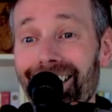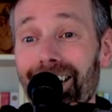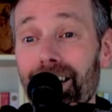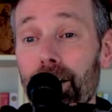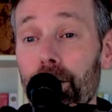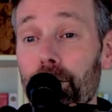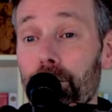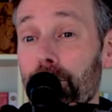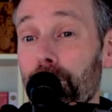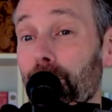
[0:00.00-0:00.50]

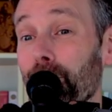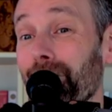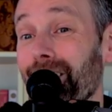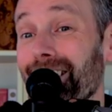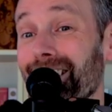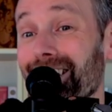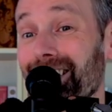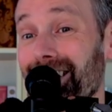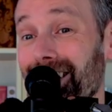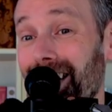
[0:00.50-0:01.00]
turning
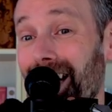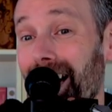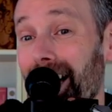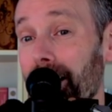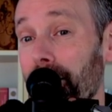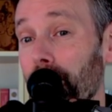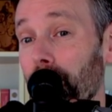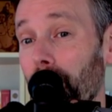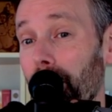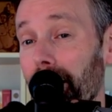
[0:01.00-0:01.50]

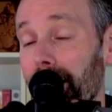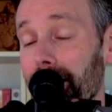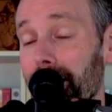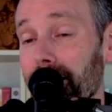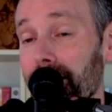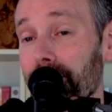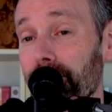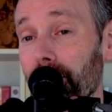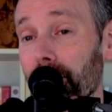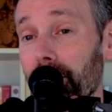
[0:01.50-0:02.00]

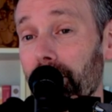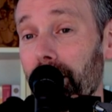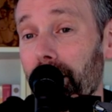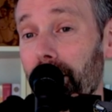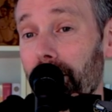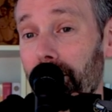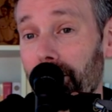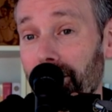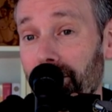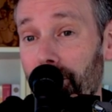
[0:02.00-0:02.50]
sideways for
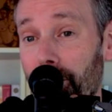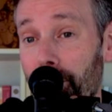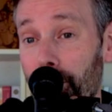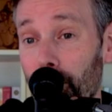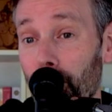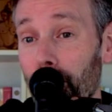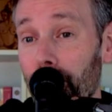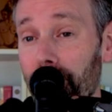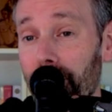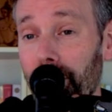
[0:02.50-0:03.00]
the
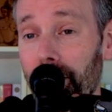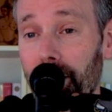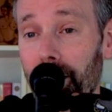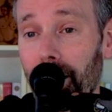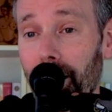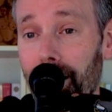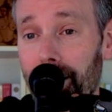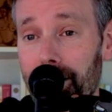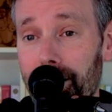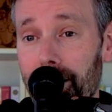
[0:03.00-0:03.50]
third
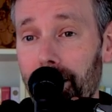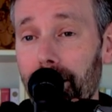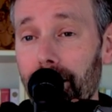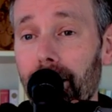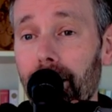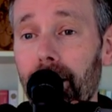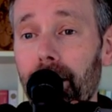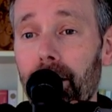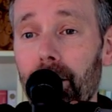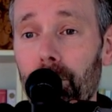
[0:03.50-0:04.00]
vinyasa,
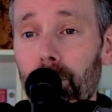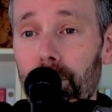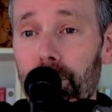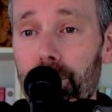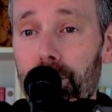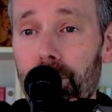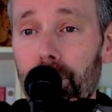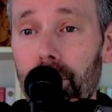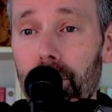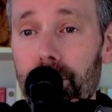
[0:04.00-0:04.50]
which
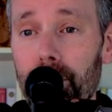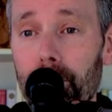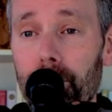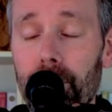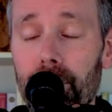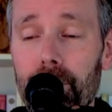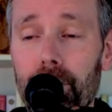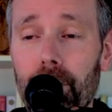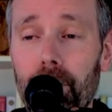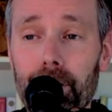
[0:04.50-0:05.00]
starts in
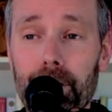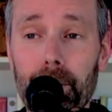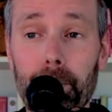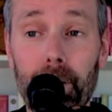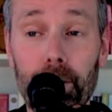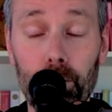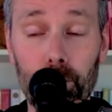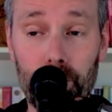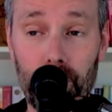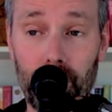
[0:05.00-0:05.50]
Prasarita
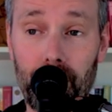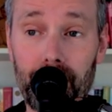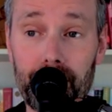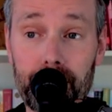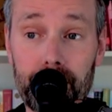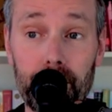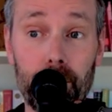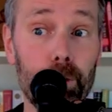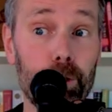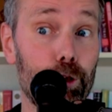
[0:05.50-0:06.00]

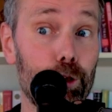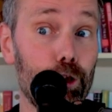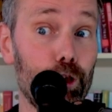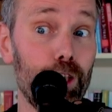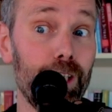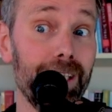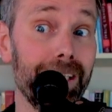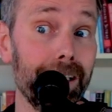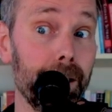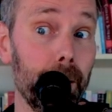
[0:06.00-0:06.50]
Padottanasana, which
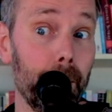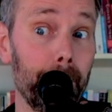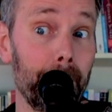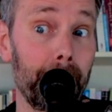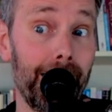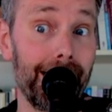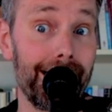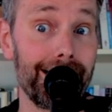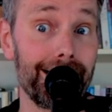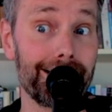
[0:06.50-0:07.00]
she did
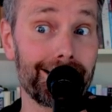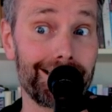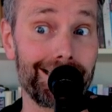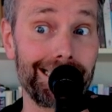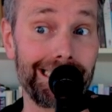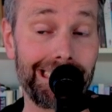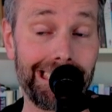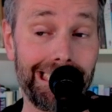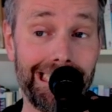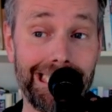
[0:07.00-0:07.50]

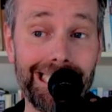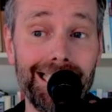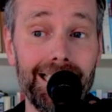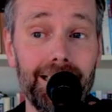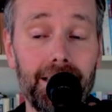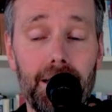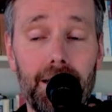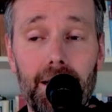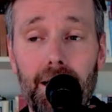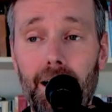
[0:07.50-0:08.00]
amazingly.
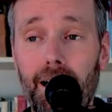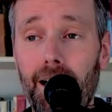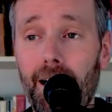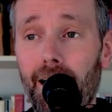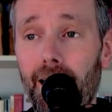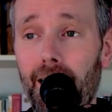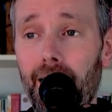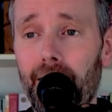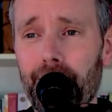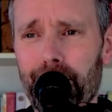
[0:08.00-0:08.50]

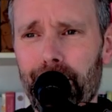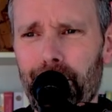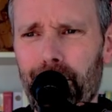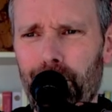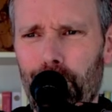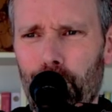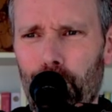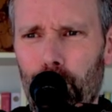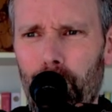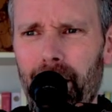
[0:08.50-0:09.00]
Such a
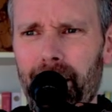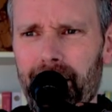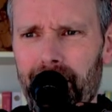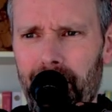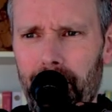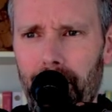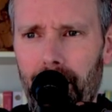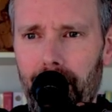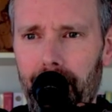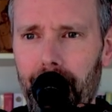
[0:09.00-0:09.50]
crazy
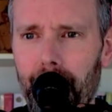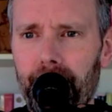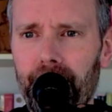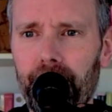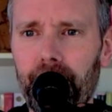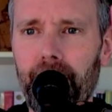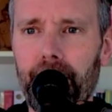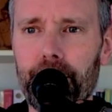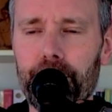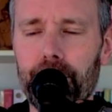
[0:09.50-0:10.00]
amount of hip
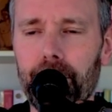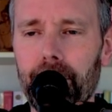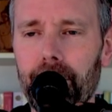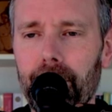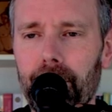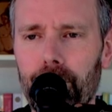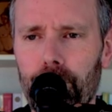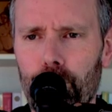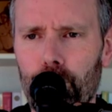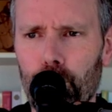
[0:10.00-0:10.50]

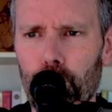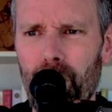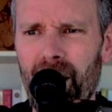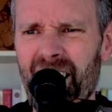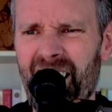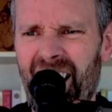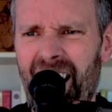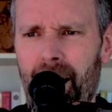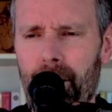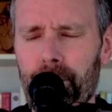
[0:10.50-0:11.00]
flexion, great
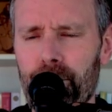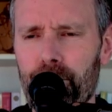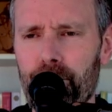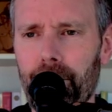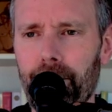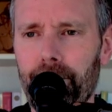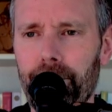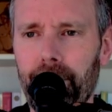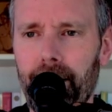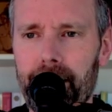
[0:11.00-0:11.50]

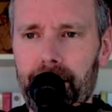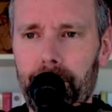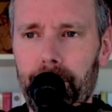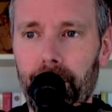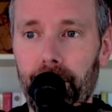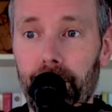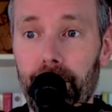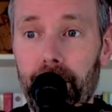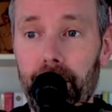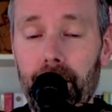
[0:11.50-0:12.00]
hamstring
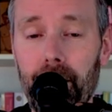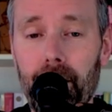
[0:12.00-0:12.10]
flexibility,